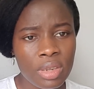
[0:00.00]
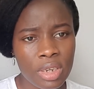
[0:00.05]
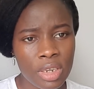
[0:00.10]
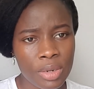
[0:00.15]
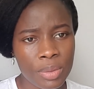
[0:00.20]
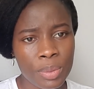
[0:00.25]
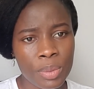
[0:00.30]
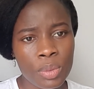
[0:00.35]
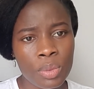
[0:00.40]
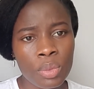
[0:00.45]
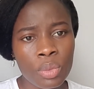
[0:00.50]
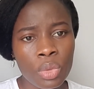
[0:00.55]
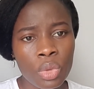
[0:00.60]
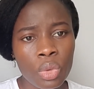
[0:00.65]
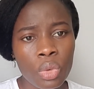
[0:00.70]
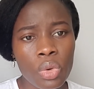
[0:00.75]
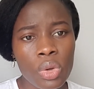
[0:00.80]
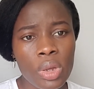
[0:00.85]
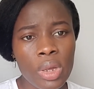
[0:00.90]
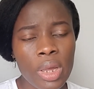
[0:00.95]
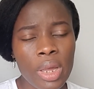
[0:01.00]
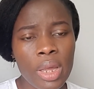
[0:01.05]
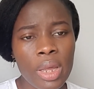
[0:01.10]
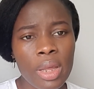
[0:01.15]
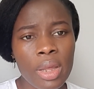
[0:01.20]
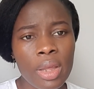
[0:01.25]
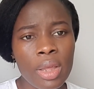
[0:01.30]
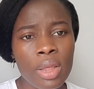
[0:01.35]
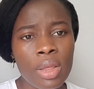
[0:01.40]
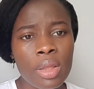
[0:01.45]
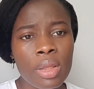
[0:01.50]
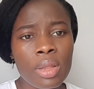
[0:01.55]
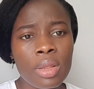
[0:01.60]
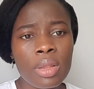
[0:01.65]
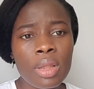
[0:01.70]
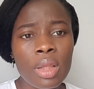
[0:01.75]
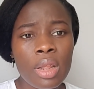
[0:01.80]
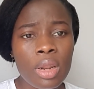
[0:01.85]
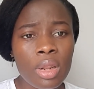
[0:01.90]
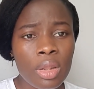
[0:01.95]
in. Okay,
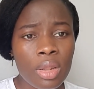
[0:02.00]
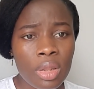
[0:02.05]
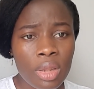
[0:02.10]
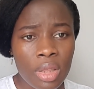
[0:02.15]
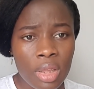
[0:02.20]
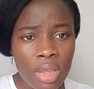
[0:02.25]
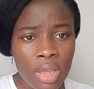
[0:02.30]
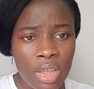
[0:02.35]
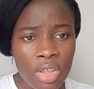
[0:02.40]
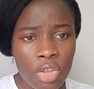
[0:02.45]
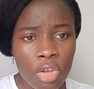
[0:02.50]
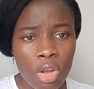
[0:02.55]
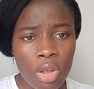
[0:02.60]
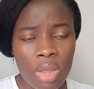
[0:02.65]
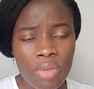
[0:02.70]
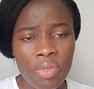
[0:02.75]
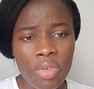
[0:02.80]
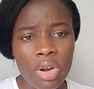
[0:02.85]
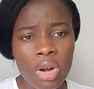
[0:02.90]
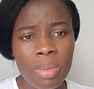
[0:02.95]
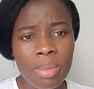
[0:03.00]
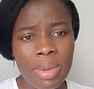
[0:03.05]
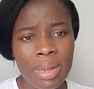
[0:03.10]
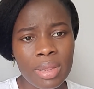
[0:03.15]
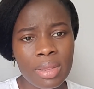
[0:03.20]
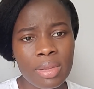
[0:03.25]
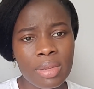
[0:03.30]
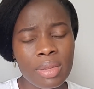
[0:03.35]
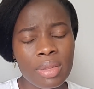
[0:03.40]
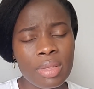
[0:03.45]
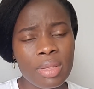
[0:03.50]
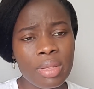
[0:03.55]
in your environment,